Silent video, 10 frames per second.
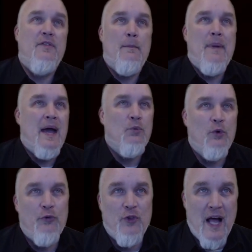that man will
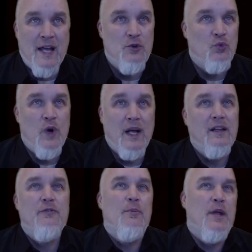fly
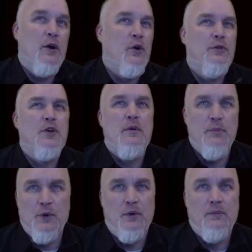directly from the Earth to the
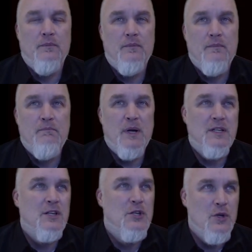moon. But
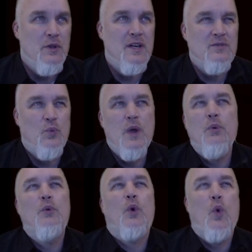to do this, we
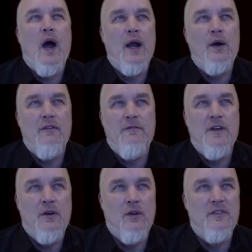would require a
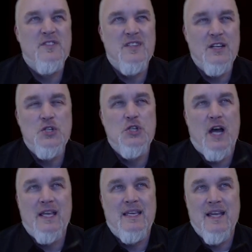vehicle of such
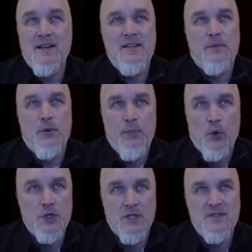gigantic
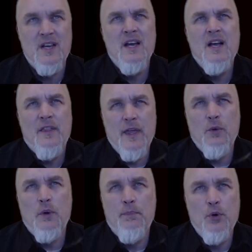proportions that it
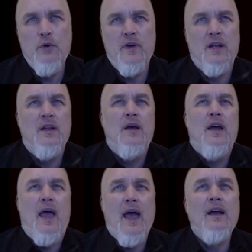would prove an
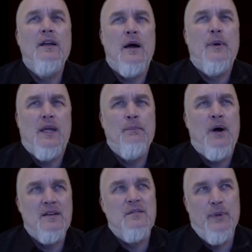economic
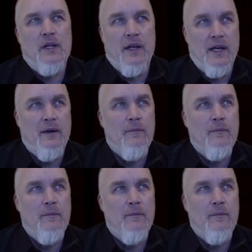impossibility.